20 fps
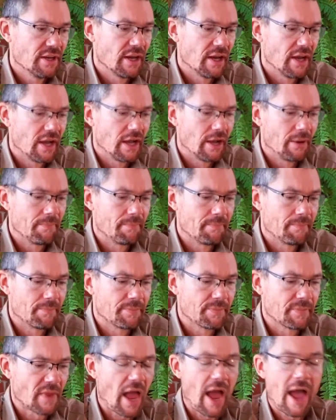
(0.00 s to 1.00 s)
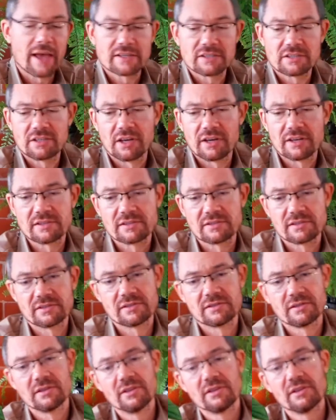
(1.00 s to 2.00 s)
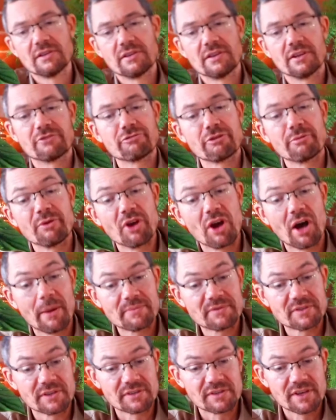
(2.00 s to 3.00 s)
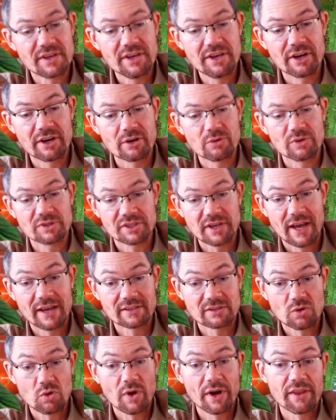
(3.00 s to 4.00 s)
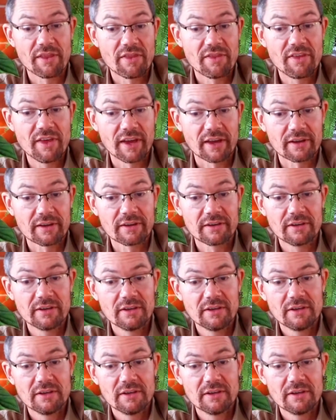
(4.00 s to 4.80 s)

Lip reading: As does the Dremeopsis here, which has quite thick,